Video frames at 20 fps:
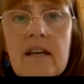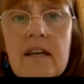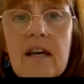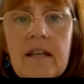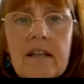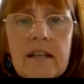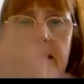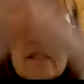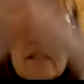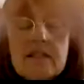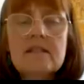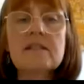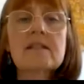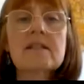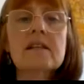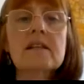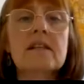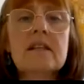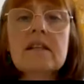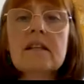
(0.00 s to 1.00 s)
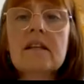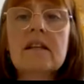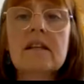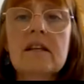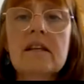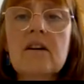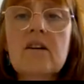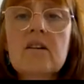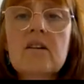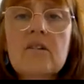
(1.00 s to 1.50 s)
and then
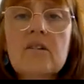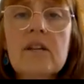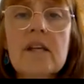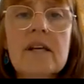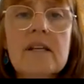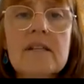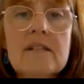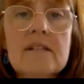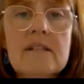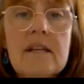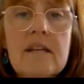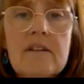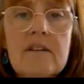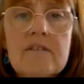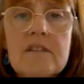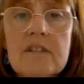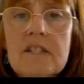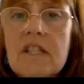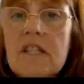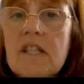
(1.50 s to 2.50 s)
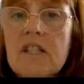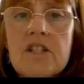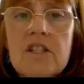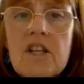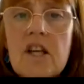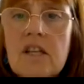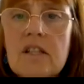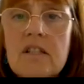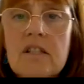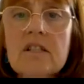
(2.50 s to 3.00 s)
suddenly all that safety
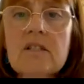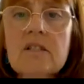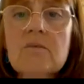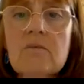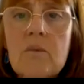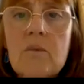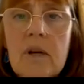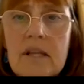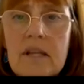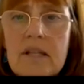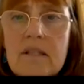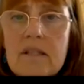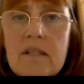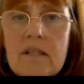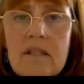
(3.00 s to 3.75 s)
just went.